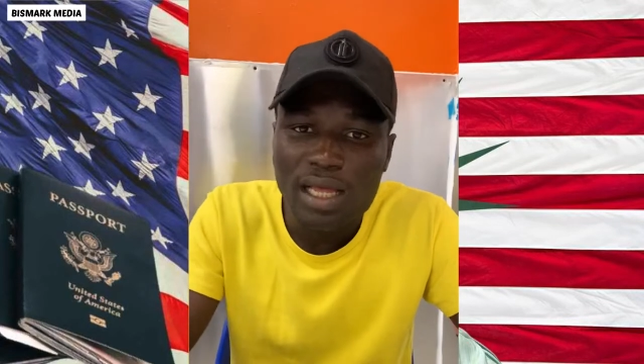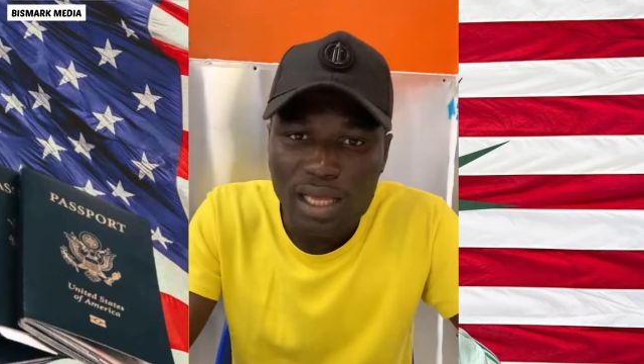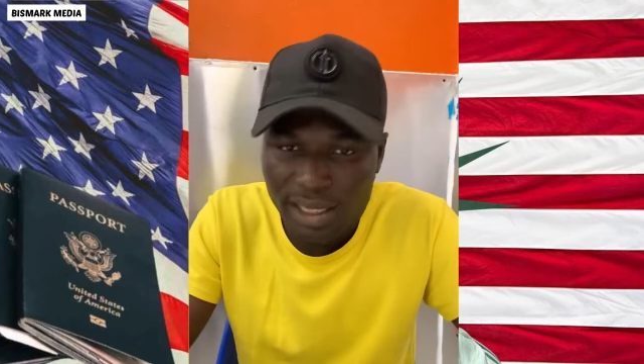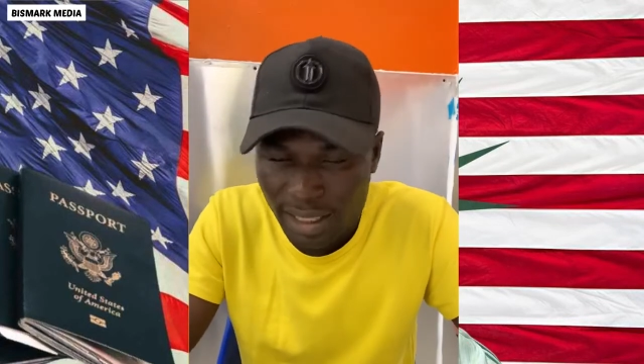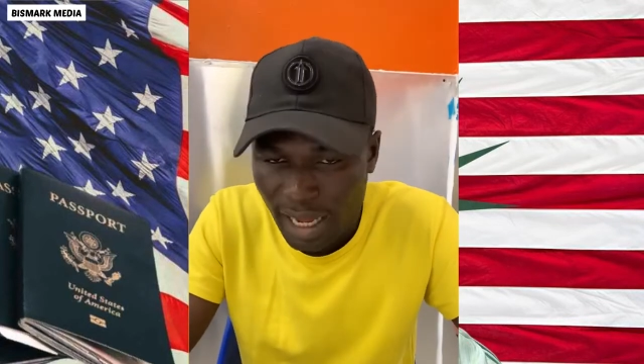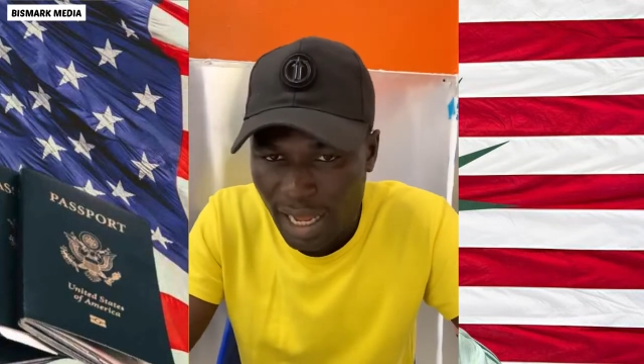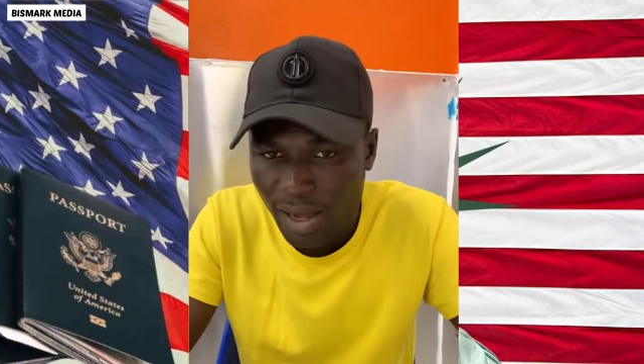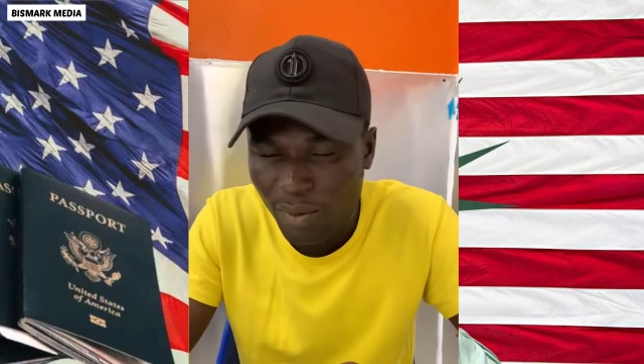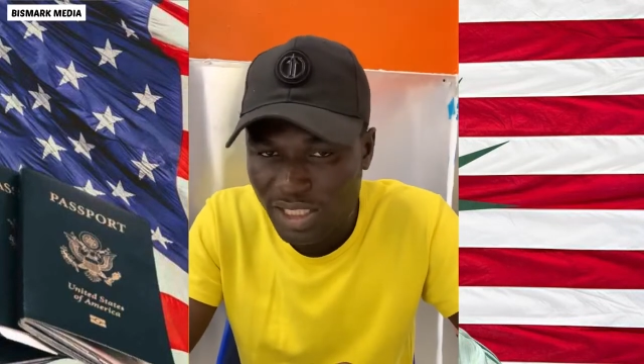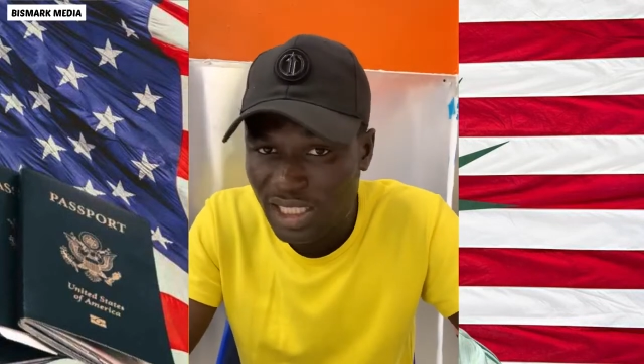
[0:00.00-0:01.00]
na
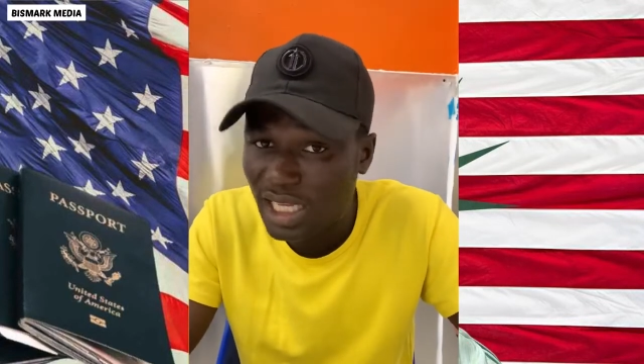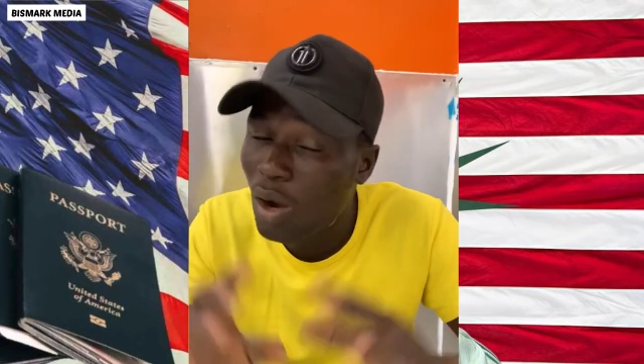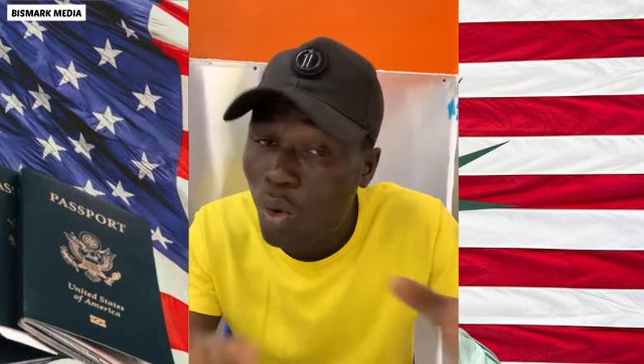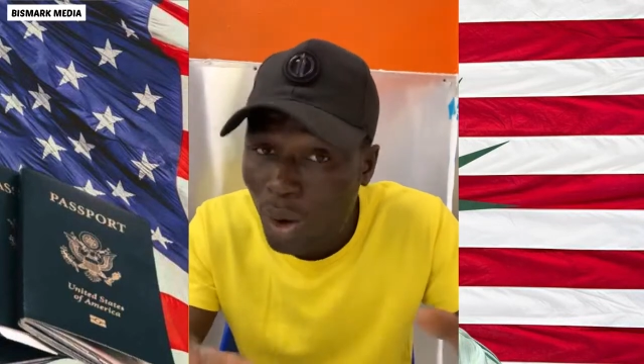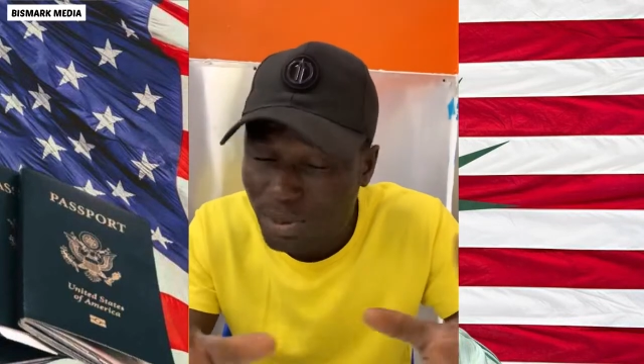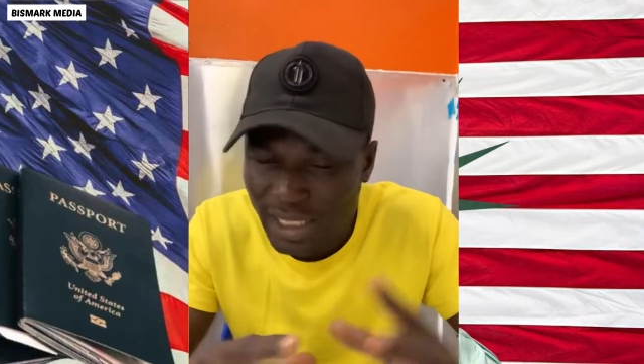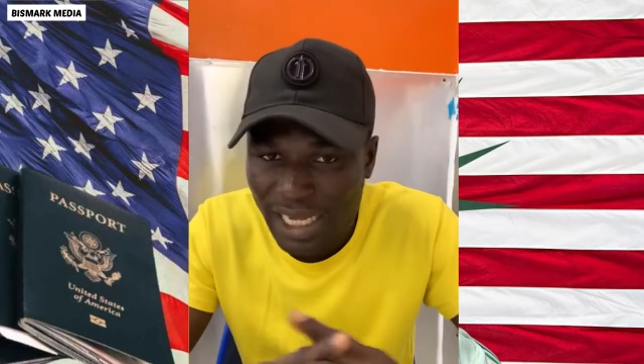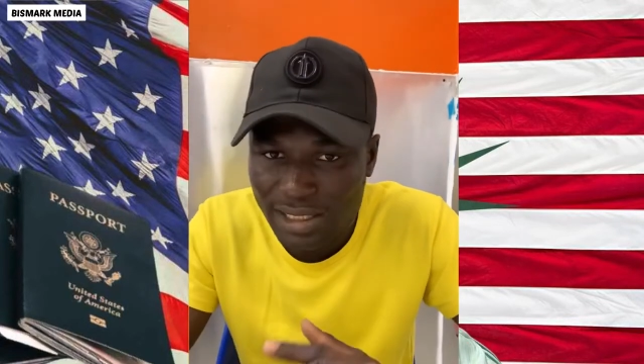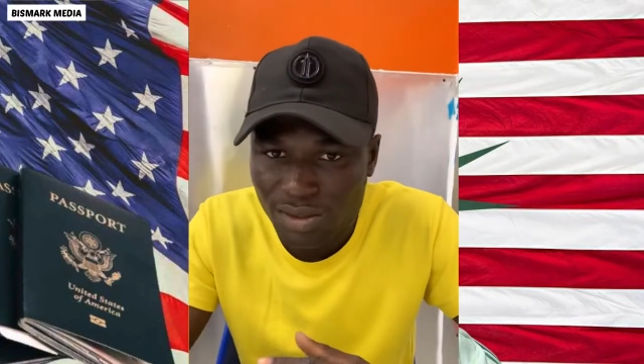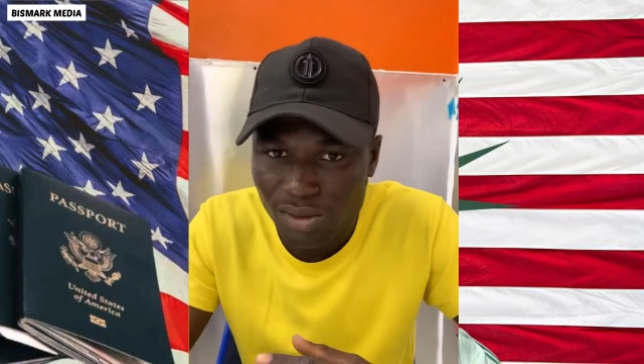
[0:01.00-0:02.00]
watch it oh
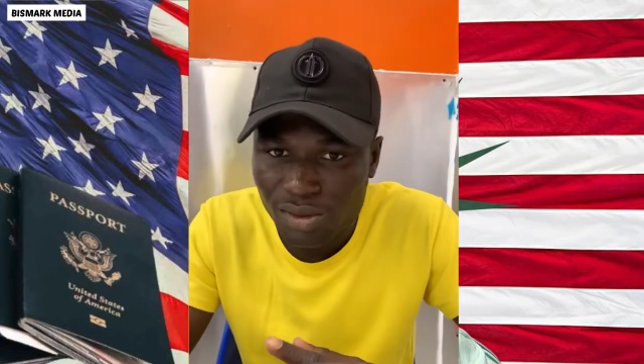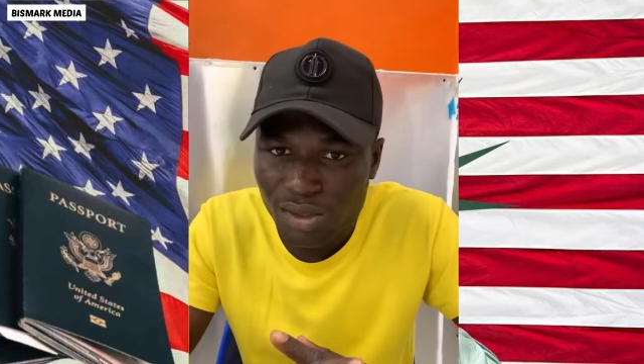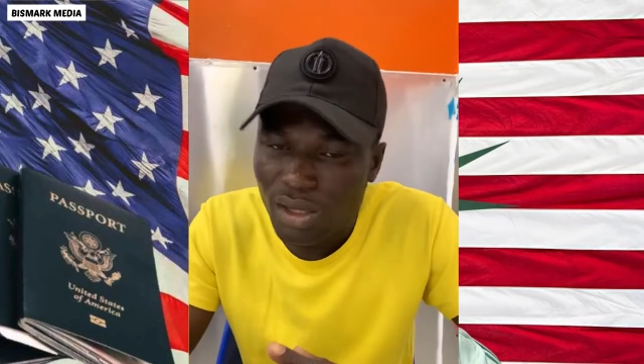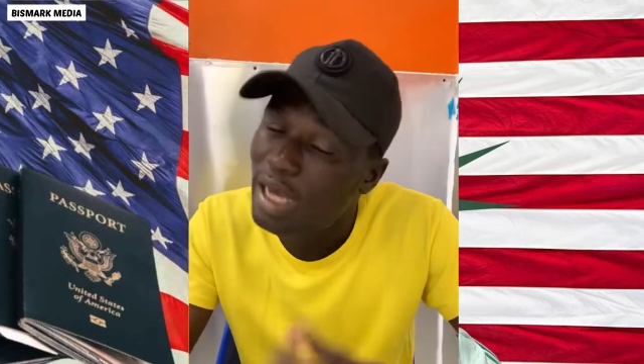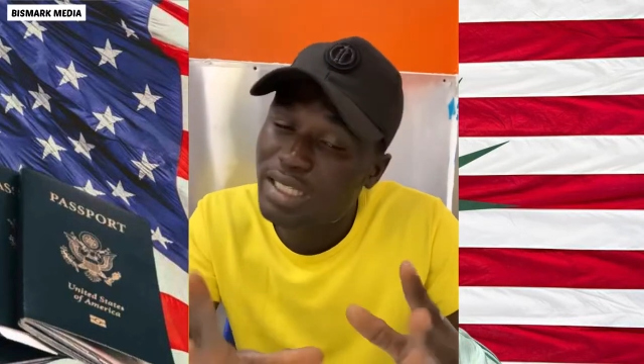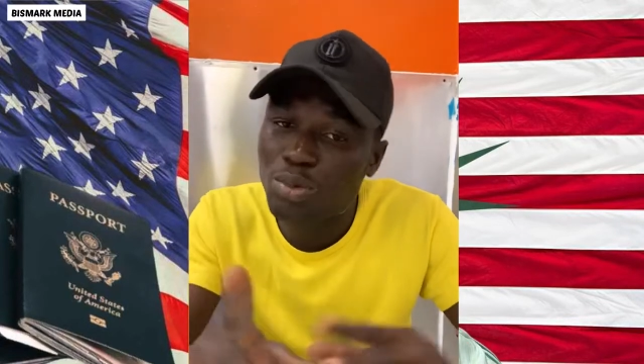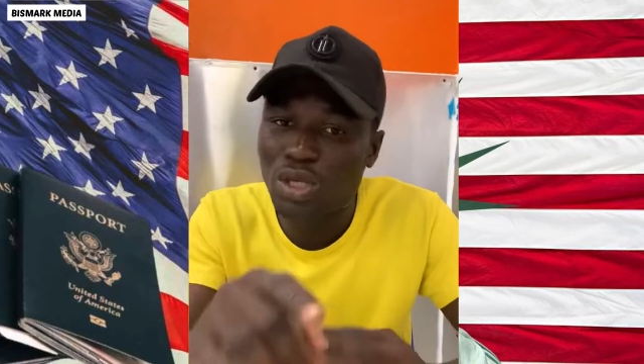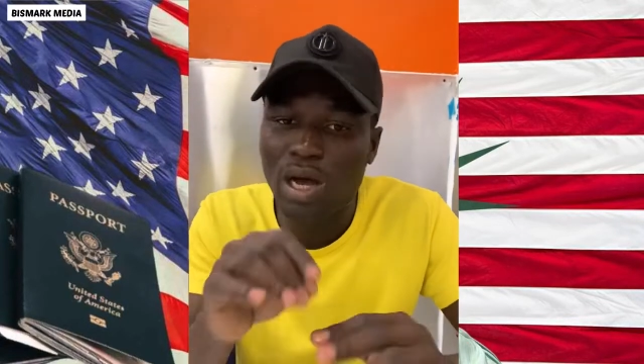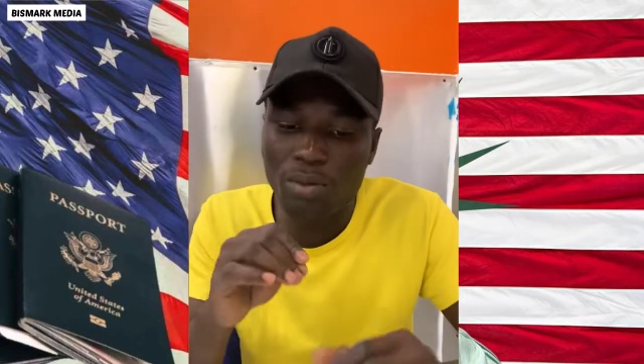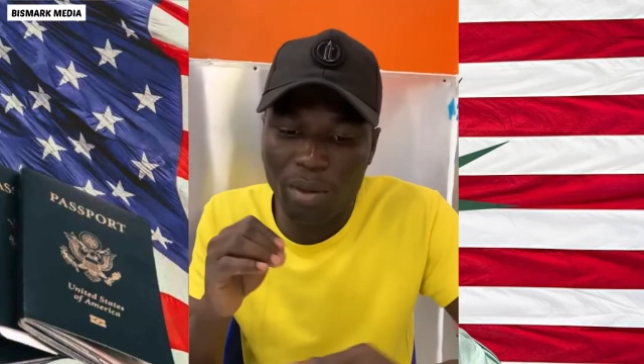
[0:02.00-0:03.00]
website no and you know
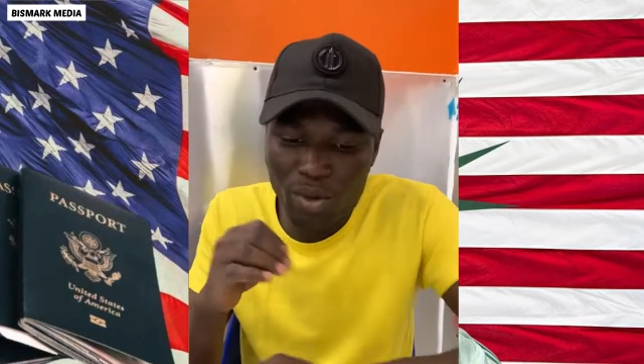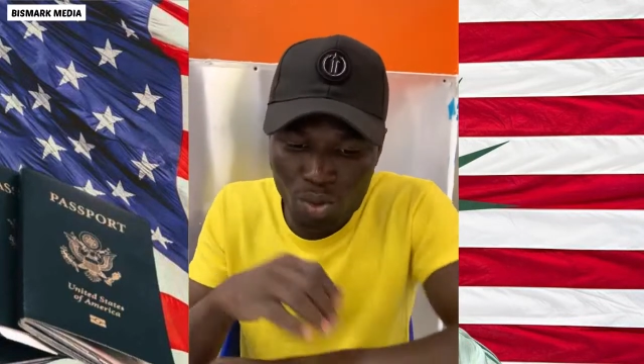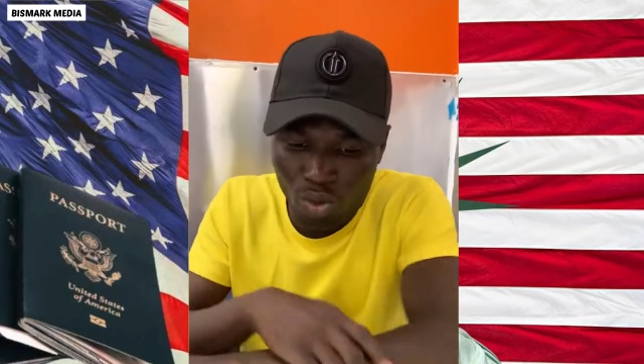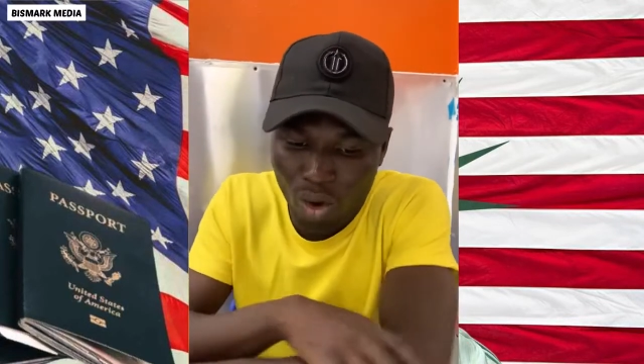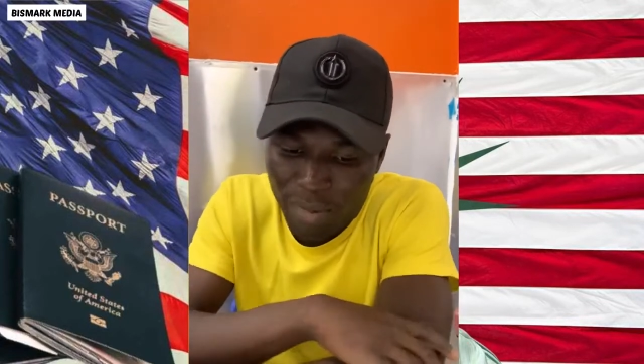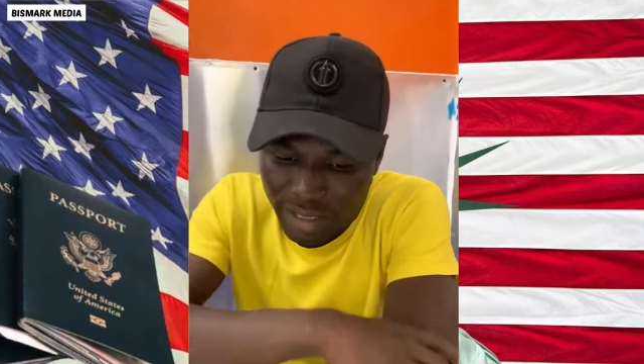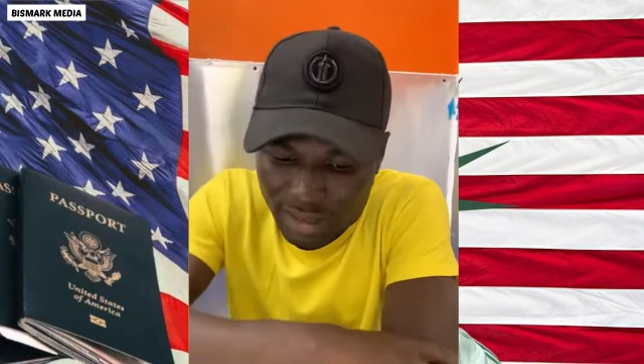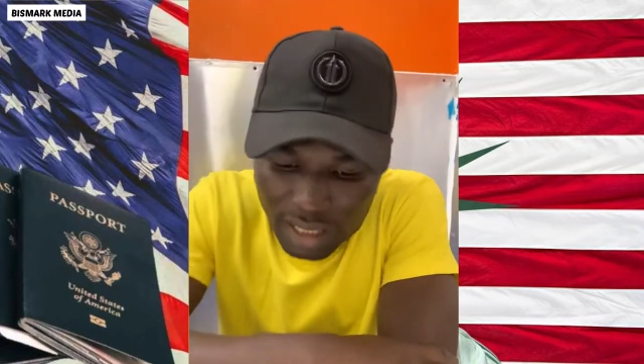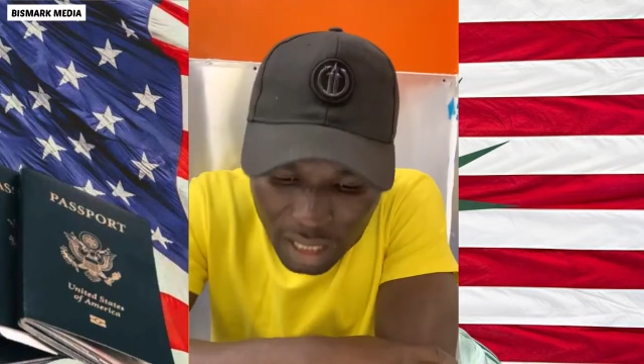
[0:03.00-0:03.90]
mami who comment